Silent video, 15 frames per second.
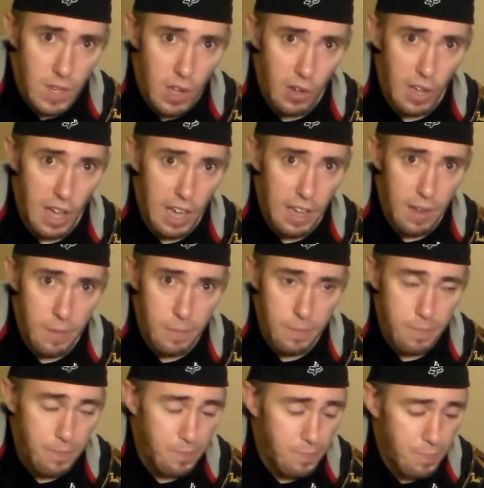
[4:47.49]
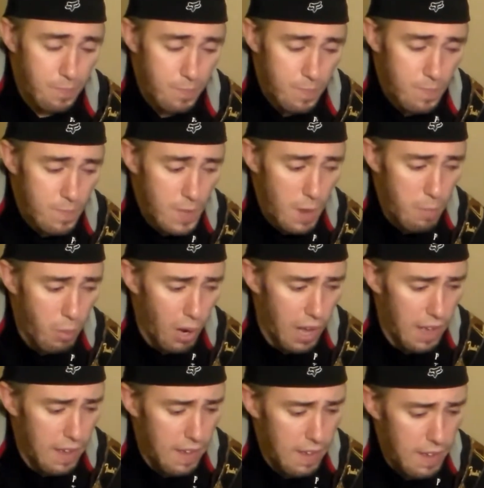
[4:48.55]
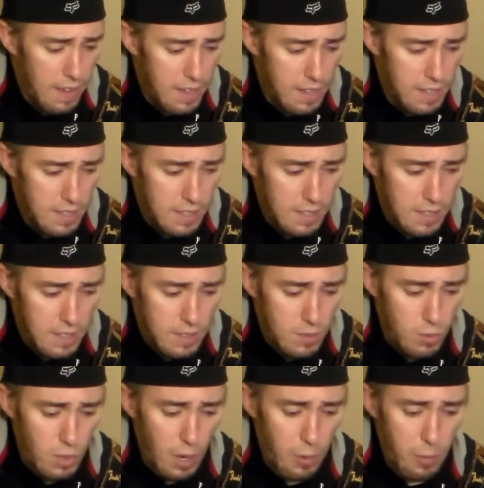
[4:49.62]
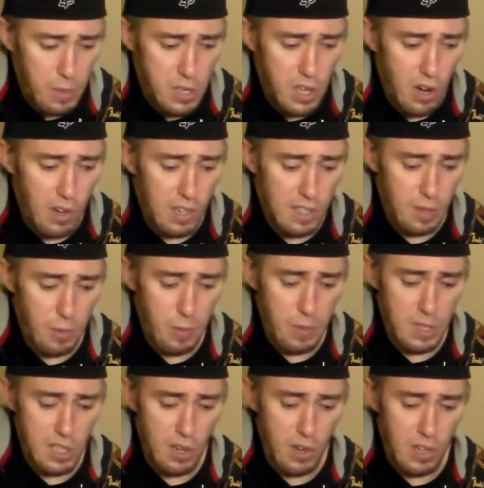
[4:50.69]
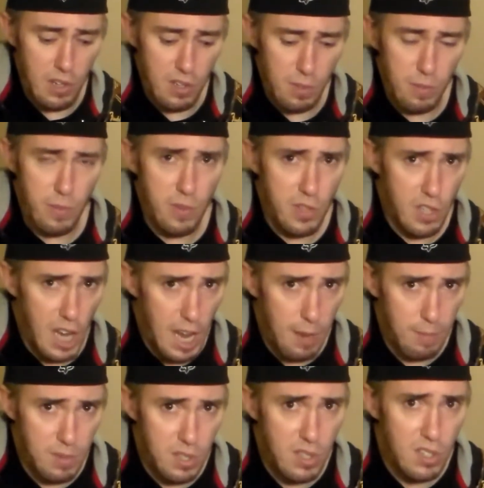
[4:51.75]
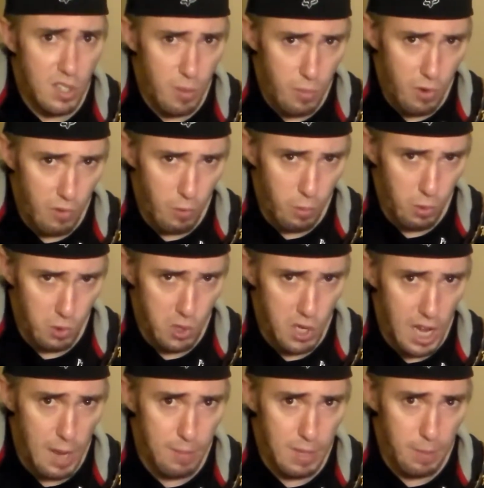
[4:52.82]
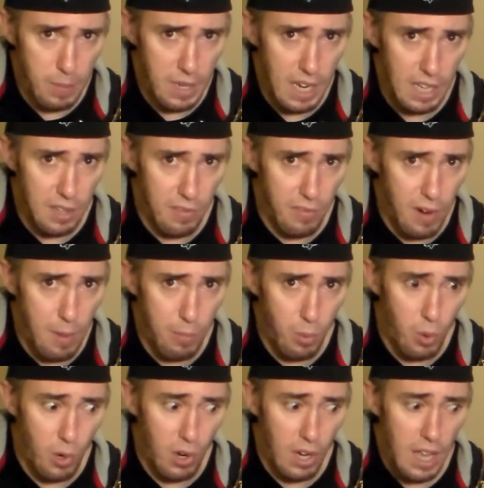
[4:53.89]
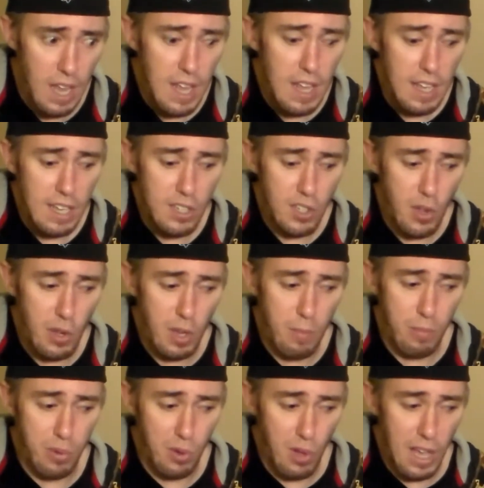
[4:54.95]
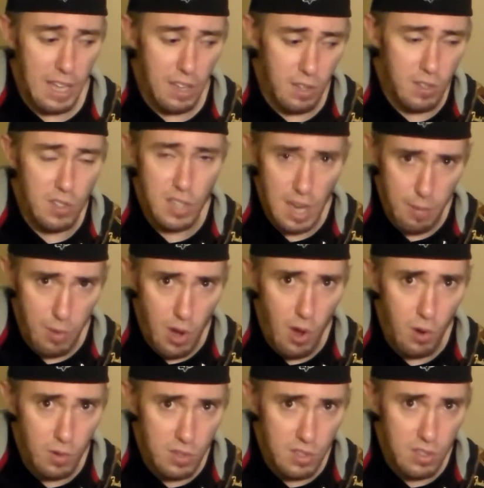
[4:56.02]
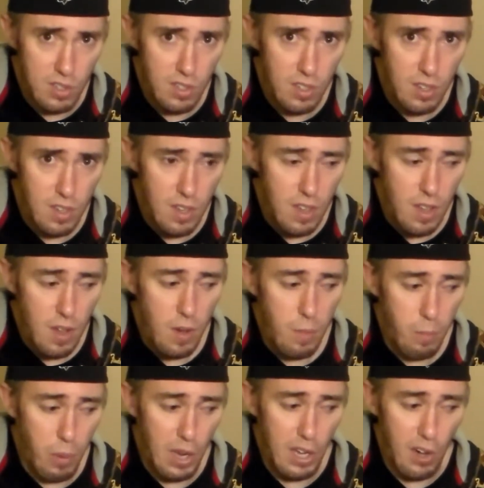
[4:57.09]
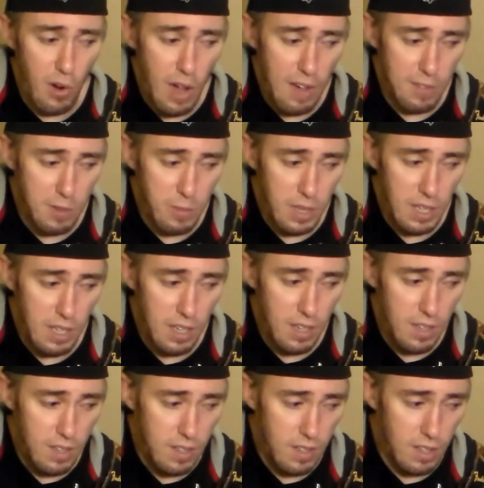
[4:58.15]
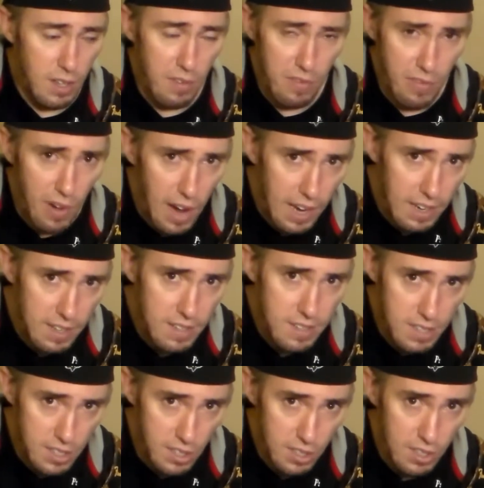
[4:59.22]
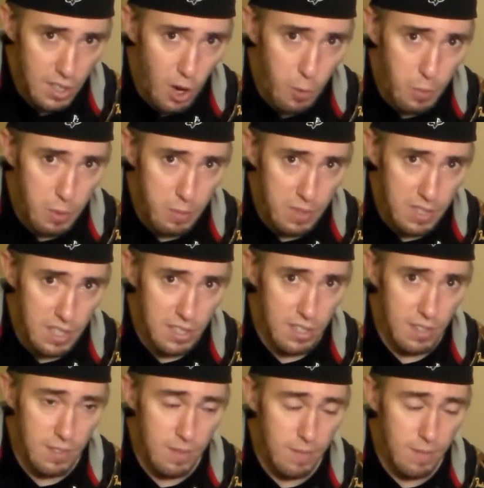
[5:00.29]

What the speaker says: Okay? But what I'm going to be showing you is I'm going to be showing you some shapes, some movable shapes up and down the fretboard, so you can play those same notes, but you don't have to be confined to just the open position.